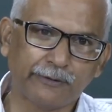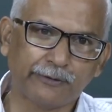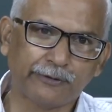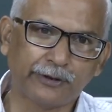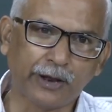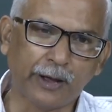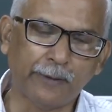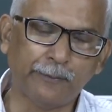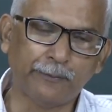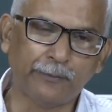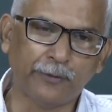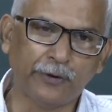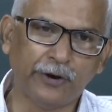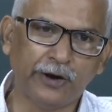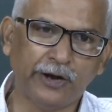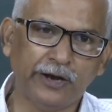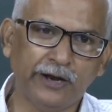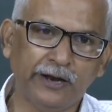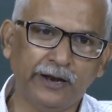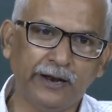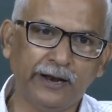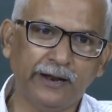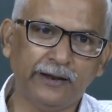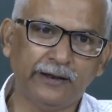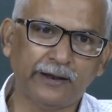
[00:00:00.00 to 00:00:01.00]

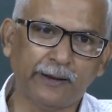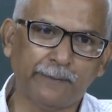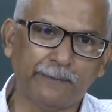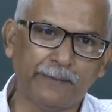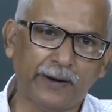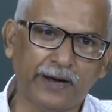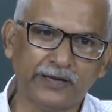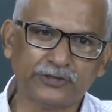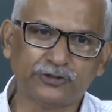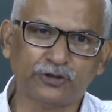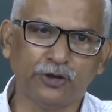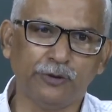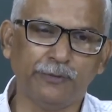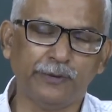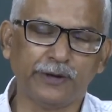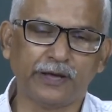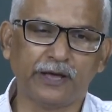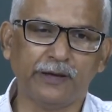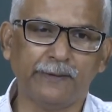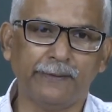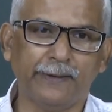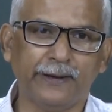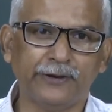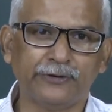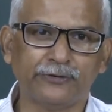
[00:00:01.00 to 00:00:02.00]
temporarily the bus will be
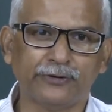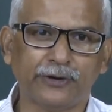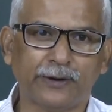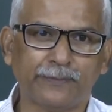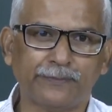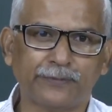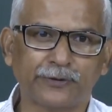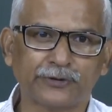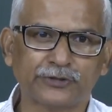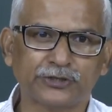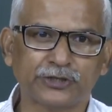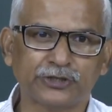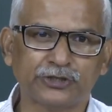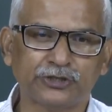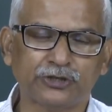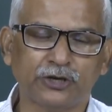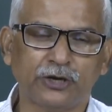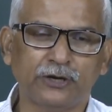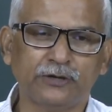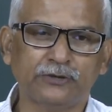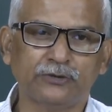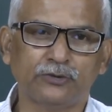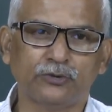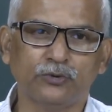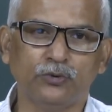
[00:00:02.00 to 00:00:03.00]
given to the
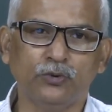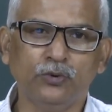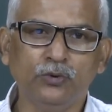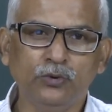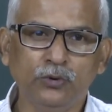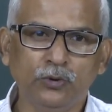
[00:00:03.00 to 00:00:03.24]
processor to